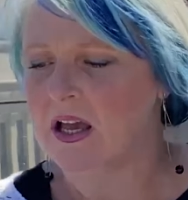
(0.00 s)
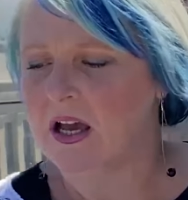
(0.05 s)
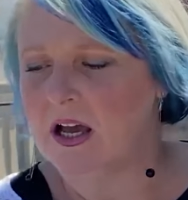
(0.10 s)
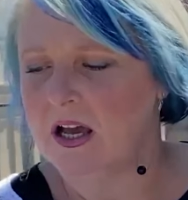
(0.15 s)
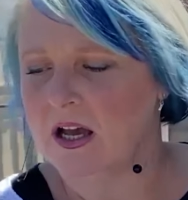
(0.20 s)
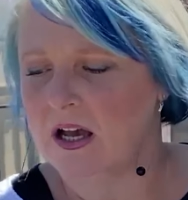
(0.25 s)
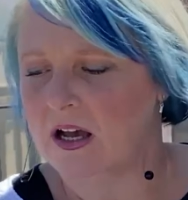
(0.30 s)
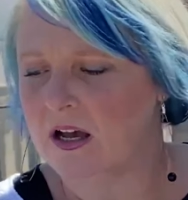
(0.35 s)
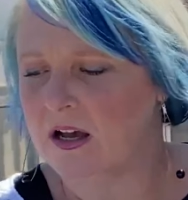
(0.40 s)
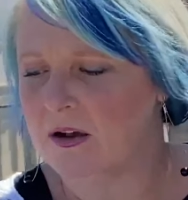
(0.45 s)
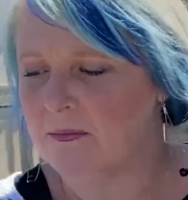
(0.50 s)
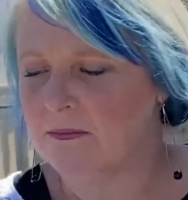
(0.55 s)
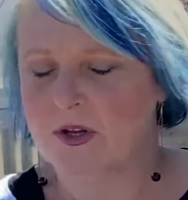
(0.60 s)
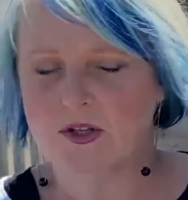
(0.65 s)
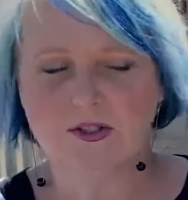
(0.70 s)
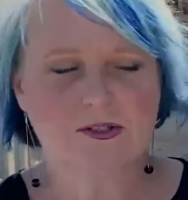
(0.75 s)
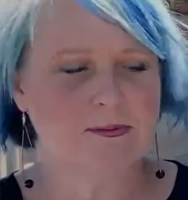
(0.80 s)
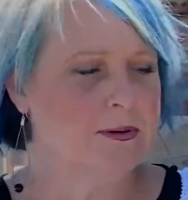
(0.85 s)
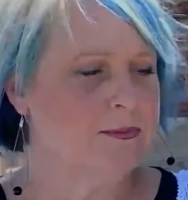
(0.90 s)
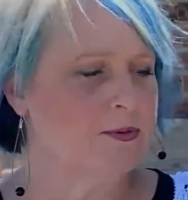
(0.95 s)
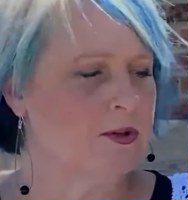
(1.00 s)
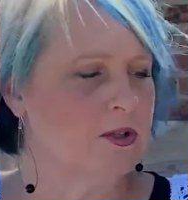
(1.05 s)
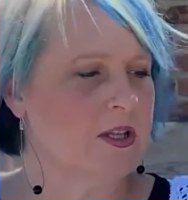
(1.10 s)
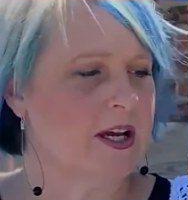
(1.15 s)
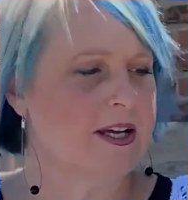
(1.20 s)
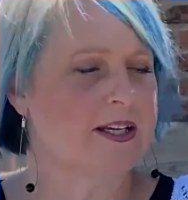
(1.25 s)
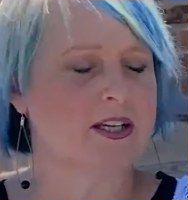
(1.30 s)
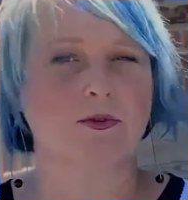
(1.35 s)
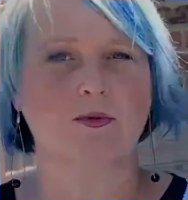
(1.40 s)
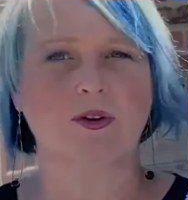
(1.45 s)
Um, most people
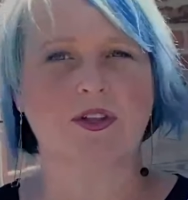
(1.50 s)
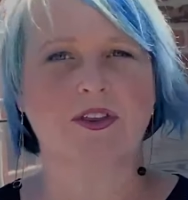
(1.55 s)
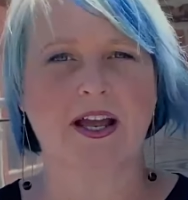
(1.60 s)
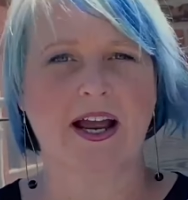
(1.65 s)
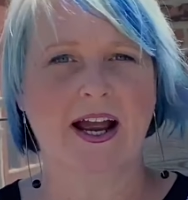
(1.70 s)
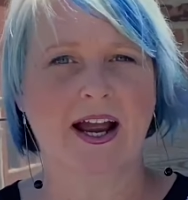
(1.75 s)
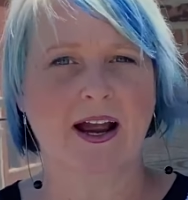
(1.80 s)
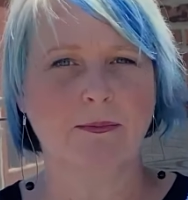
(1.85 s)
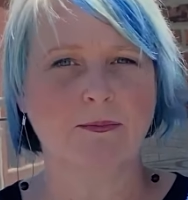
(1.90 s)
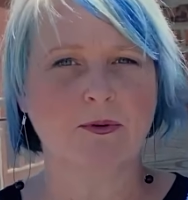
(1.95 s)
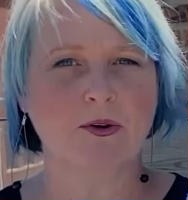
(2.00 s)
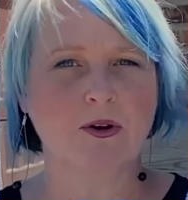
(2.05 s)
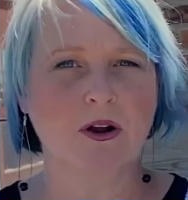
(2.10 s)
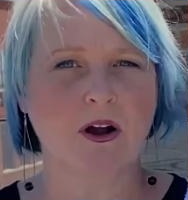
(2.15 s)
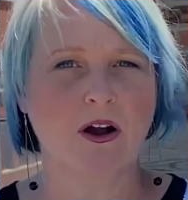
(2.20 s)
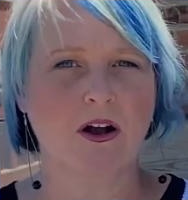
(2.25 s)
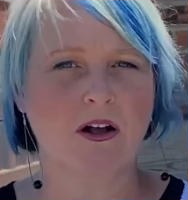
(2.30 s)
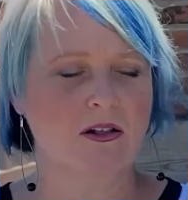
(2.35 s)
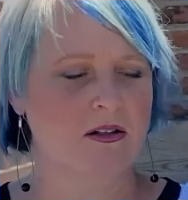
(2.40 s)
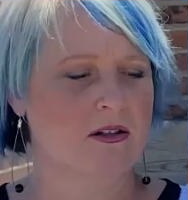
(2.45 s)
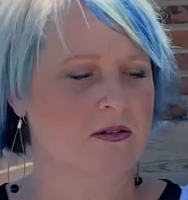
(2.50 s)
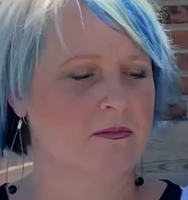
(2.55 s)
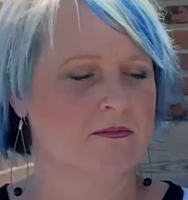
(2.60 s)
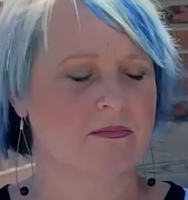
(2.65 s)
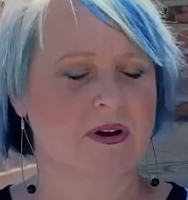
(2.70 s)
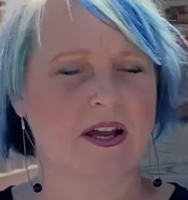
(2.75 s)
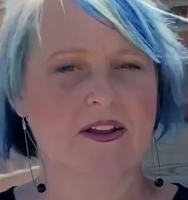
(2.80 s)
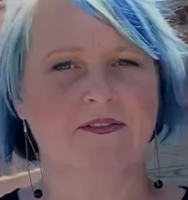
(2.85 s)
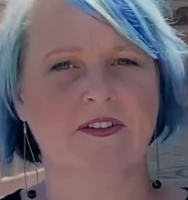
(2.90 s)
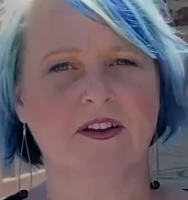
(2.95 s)
like it with Aperol.
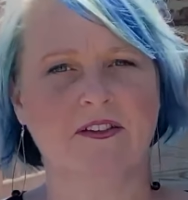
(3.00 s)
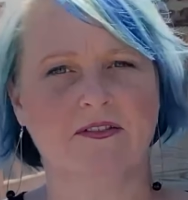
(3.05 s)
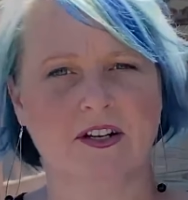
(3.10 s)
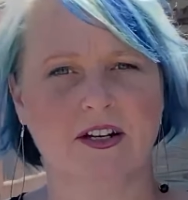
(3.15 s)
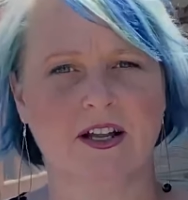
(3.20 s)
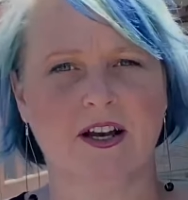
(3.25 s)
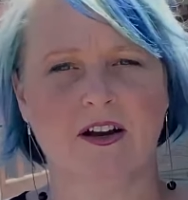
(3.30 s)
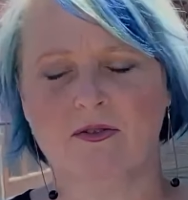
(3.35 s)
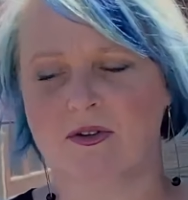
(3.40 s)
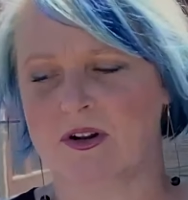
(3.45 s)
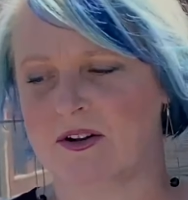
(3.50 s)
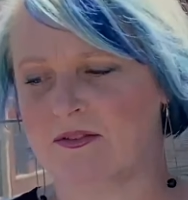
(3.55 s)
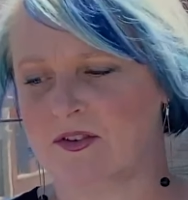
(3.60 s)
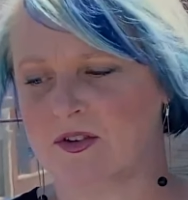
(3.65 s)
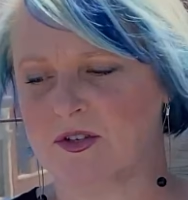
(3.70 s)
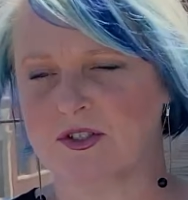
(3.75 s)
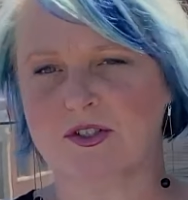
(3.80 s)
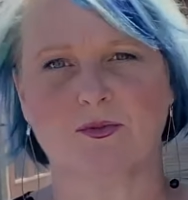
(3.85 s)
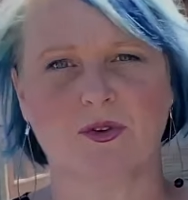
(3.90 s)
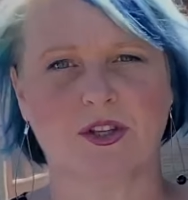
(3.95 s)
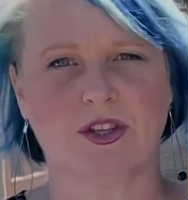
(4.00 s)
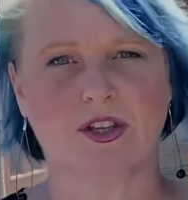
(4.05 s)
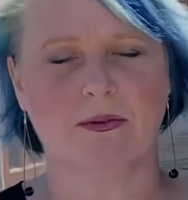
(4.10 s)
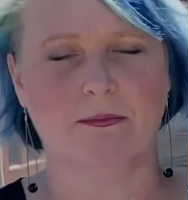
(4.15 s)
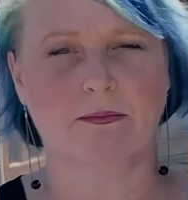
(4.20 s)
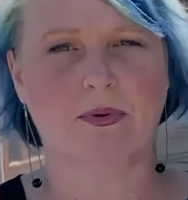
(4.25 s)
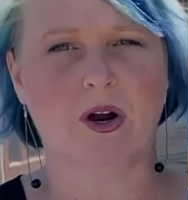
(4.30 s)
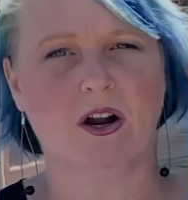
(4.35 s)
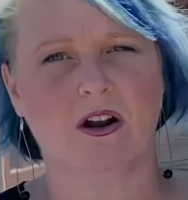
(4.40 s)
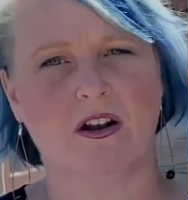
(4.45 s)
My favorite, however, is with
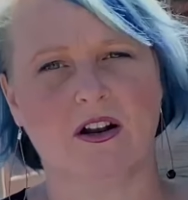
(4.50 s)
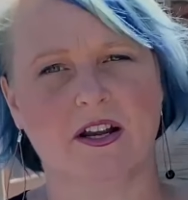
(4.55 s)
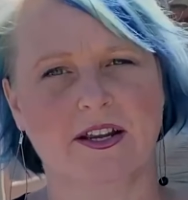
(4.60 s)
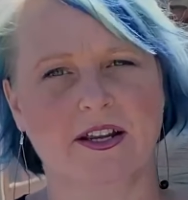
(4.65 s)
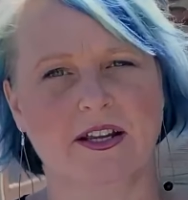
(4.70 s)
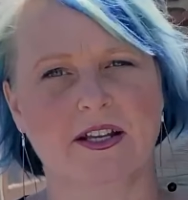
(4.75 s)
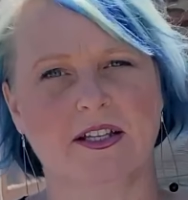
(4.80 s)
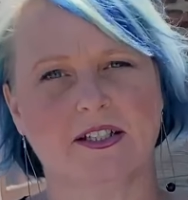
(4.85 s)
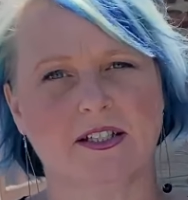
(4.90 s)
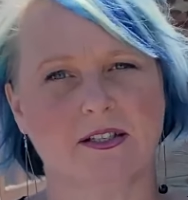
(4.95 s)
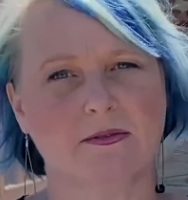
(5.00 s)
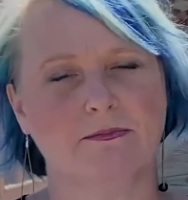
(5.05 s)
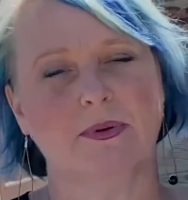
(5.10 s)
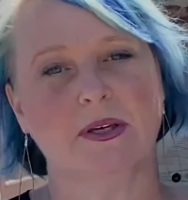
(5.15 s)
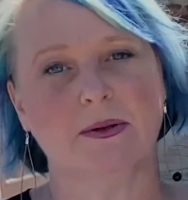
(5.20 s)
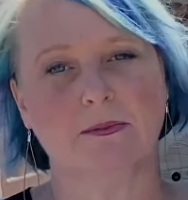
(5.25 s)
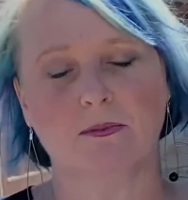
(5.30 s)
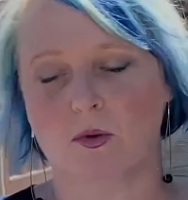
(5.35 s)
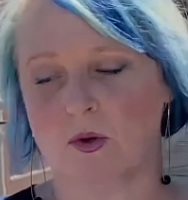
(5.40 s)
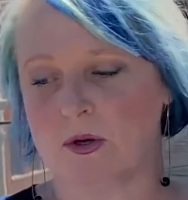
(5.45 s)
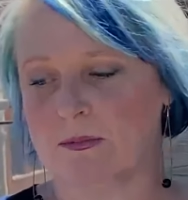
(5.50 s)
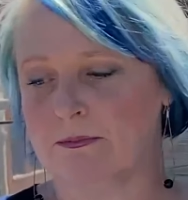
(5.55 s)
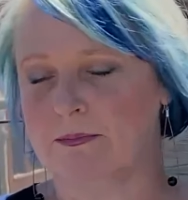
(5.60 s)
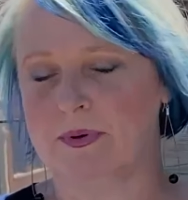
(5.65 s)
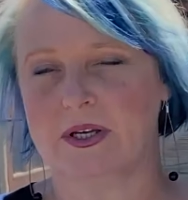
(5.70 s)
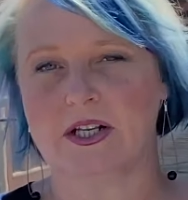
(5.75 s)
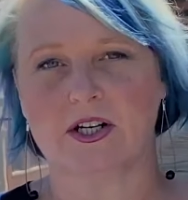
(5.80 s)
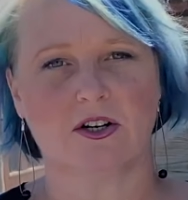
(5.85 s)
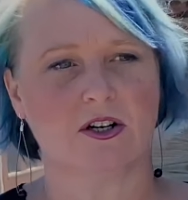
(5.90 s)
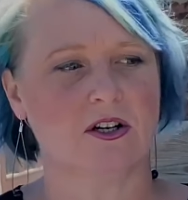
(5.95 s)
Campari. It's a bit more
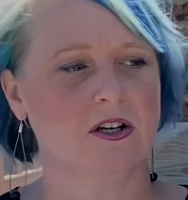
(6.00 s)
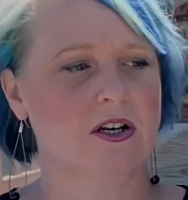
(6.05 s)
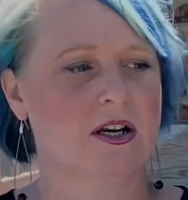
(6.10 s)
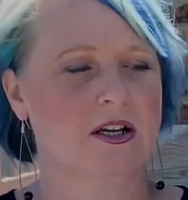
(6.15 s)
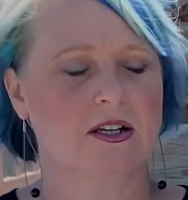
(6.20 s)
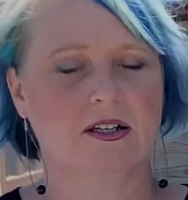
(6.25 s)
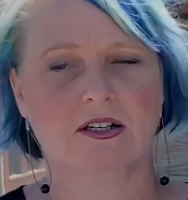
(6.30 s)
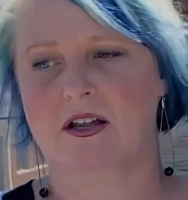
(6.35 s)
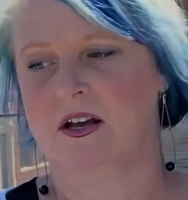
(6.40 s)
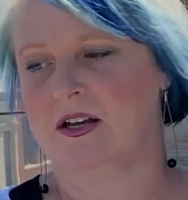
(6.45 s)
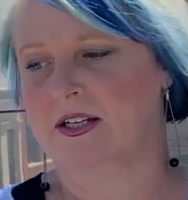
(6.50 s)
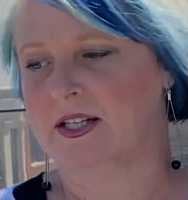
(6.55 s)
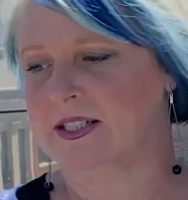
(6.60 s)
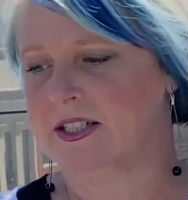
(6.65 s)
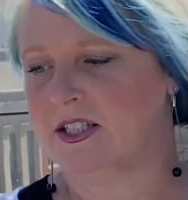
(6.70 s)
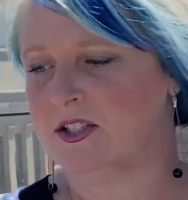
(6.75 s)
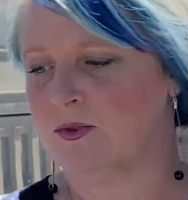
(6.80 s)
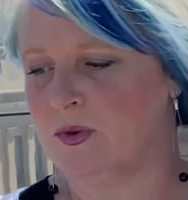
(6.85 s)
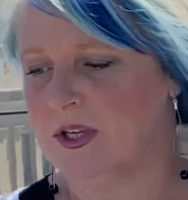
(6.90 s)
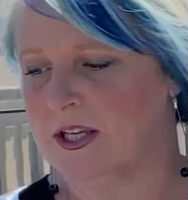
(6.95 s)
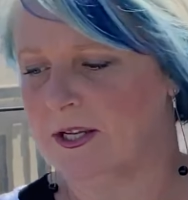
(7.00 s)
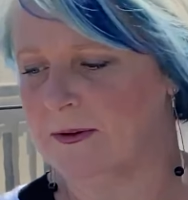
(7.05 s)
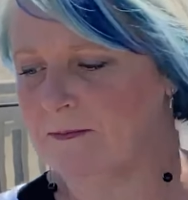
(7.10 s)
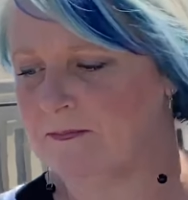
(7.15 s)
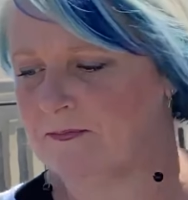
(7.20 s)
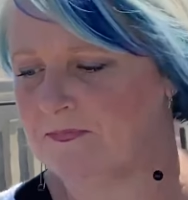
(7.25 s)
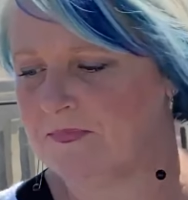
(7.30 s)
bitter, not as sweet.